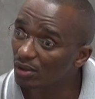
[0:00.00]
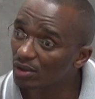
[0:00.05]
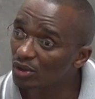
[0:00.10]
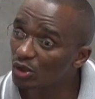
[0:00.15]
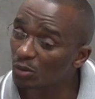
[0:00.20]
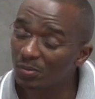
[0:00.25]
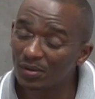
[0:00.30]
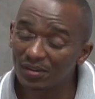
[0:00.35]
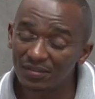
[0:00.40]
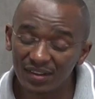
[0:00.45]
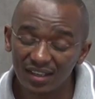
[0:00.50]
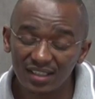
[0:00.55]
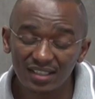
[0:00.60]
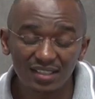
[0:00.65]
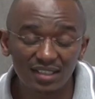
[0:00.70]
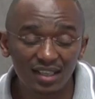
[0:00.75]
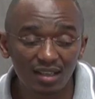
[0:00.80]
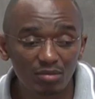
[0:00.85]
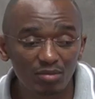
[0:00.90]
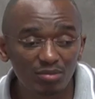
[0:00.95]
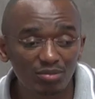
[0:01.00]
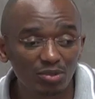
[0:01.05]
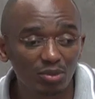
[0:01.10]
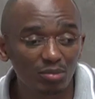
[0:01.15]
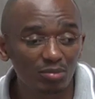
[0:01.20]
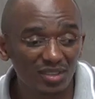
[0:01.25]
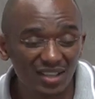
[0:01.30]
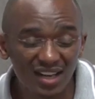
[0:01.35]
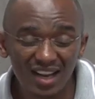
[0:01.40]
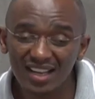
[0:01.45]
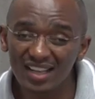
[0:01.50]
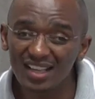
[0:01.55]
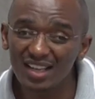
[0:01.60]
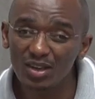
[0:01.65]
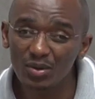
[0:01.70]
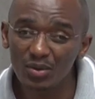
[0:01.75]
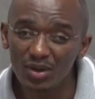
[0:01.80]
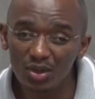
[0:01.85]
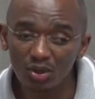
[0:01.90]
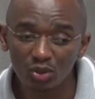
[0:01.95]
to prevent them from running
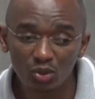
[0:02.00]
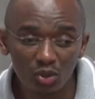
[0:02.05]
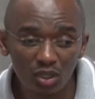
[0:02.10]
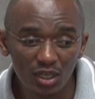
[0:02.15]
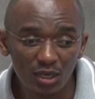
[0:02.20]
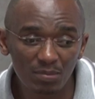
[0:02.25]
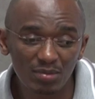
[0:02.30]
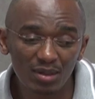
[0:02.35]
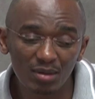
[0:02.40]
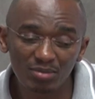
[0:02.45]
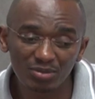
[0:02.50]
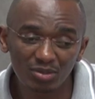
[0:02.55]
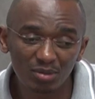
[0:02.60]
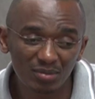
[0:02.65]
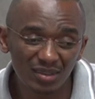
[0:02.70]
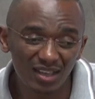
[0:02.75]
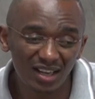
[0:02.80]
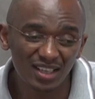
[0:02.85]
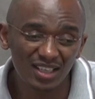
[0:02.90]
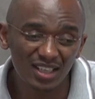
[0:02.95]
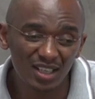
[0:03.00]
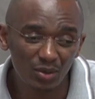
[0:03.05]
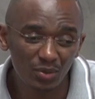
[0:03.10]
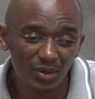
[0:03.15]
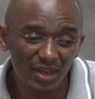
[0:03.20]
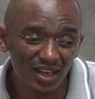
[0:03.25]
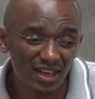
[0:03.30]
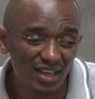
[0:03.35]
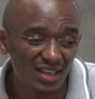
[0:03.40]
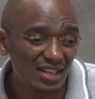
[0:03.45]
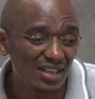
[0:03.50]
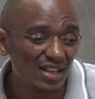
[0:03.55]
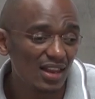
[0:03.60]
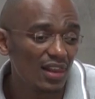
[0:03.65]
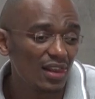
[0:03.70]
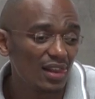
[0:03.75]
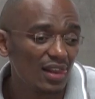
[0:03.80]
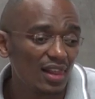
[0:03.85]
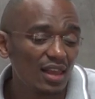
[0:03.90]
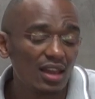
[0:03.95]
away or to keep them from running away,
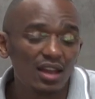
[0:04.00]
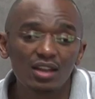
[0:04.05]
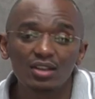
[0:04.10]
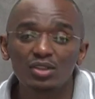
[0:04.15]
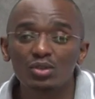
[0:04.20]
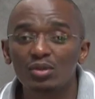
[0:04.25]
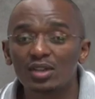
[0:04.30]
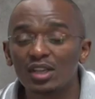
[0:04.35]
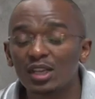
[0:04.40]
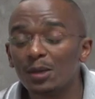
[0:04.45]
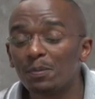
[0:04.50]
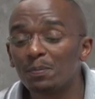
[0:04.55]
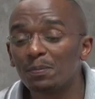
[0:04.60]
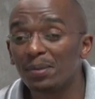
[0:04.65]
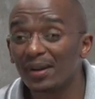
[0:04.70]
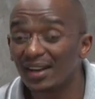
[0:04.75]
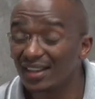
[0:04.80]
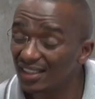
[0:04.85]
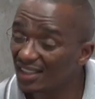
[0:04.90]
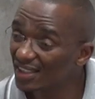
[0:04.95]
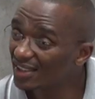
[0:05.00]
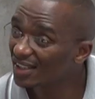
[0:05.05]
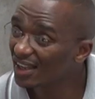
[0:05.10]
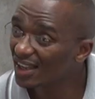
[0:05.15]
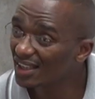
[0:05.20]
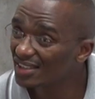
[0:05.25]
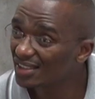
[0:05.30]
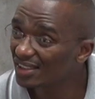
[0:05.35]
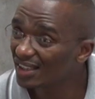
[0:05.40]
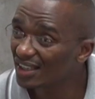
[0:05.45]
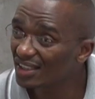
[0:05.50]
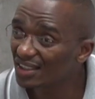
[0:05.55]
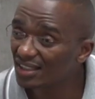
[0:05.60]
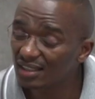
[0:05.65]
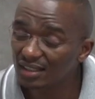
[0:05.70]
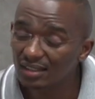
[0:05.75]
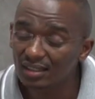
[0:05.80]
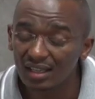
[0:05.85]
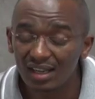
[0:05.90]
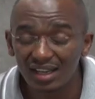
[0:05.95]
to keep predators like
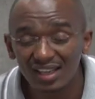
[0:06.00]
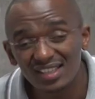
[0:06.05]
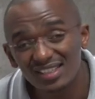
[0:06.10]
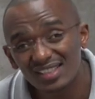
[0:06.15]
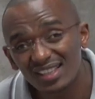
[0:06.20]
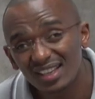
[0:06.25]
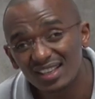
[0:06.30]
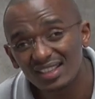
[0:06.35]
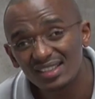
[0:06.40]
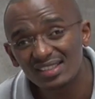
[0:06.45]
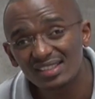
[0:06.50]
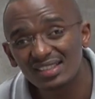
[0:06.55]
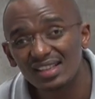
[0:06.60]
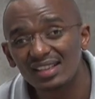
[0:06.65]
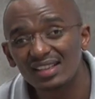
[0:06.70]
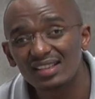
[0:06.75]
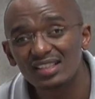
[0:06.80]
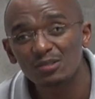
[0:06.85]
uh, lizards and